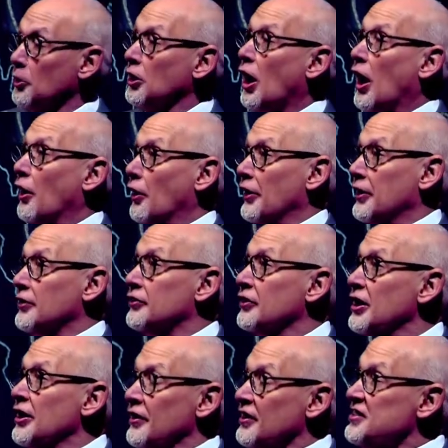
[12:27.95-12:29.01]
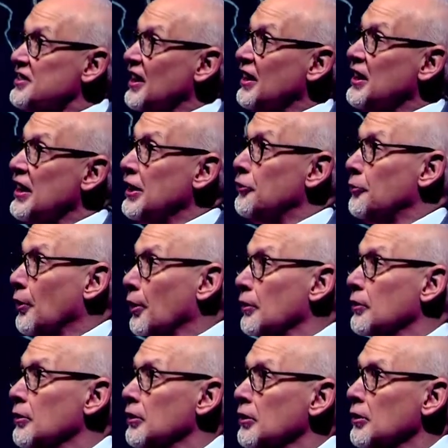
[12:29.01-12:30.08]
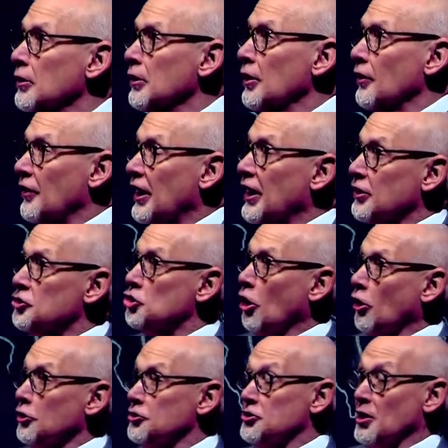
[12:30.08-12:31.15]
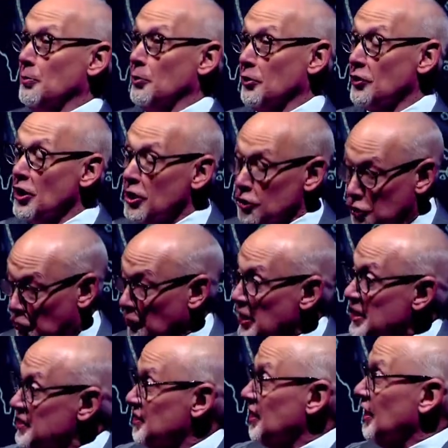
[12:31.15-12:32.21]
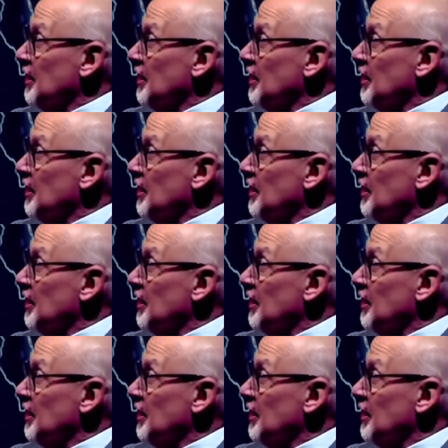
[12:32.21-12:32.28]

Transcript: colleagues, the Sanhedrin. They had charged him with treason